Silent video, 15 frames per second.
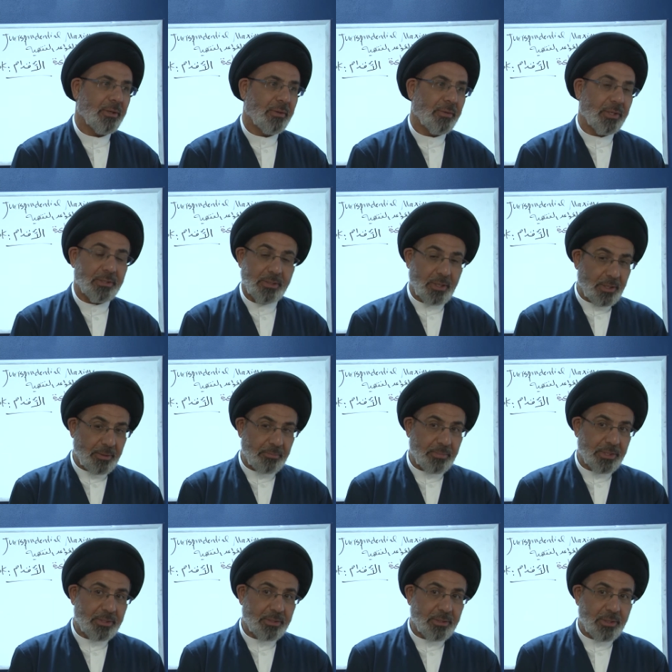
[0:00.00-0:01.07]
They tell him,
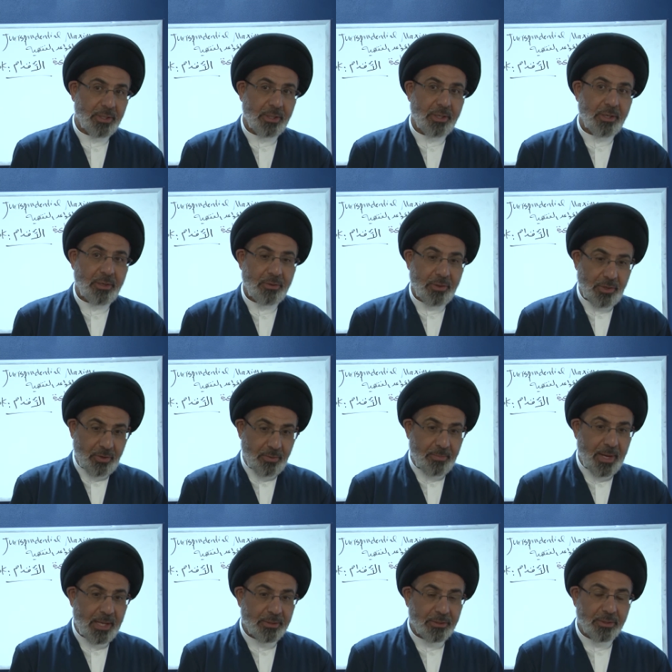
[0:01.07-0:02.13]
but the
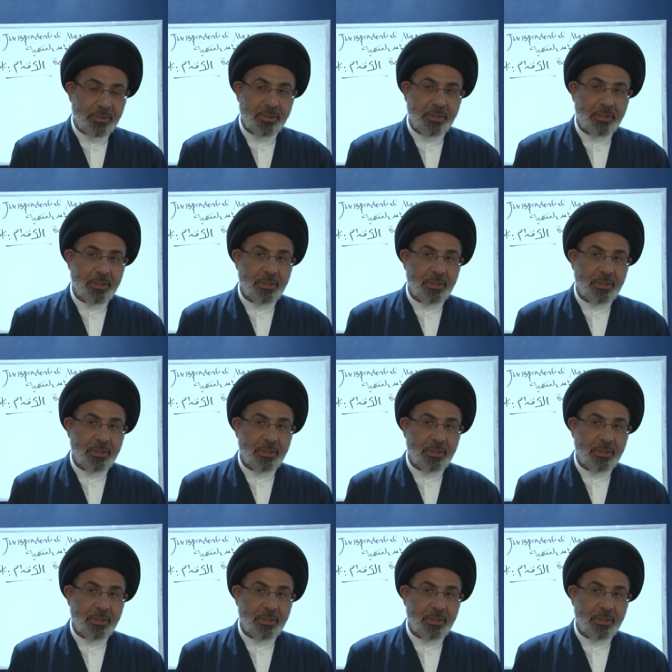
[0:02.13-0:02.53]
commander,